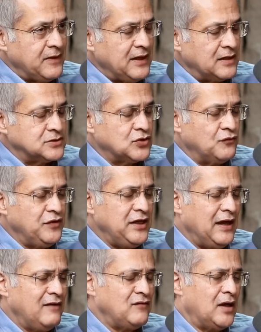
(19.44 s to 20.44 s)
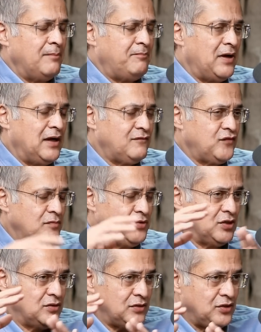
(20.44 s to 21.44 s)
Yeah, so we have, apart from,
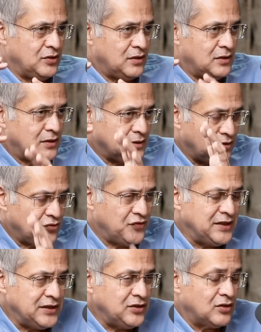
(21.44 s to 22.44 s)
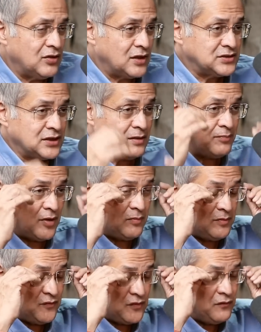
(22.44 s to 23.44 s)
treating neurological
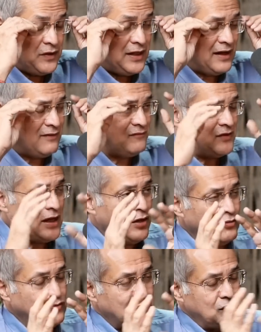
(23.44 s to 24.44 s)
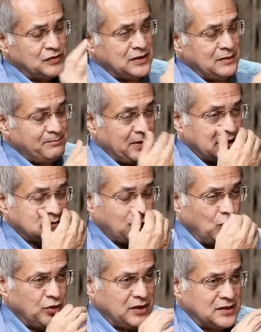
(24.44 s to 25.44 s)
problems, we have now, over the past
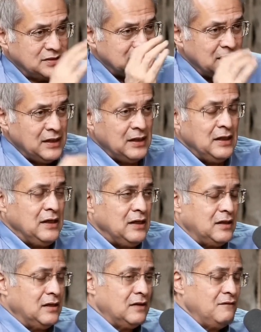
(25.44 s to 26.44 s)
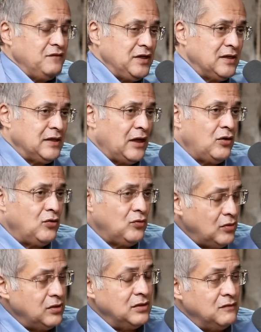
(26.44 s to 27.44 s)
4 years, we are
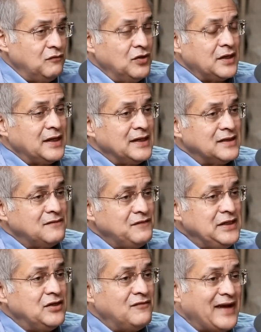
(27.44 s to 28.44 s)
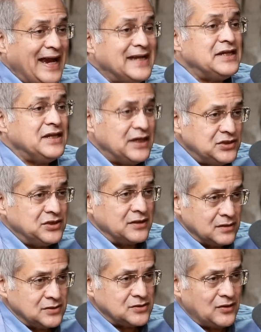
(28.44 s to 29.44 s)
now working in the field of
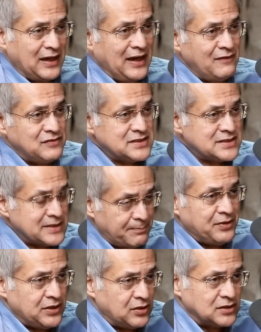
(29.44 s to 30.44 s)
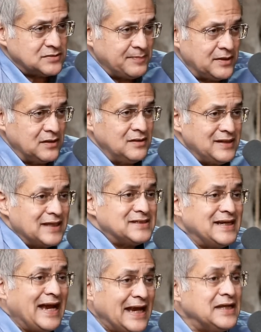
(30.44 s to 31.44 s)
anti-aging. So I have a separate hospital
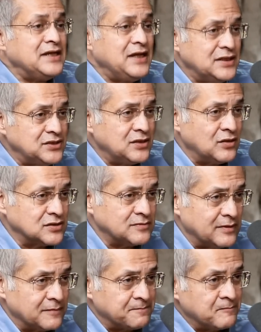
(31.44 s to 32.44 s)
that's an anti-aging hospital.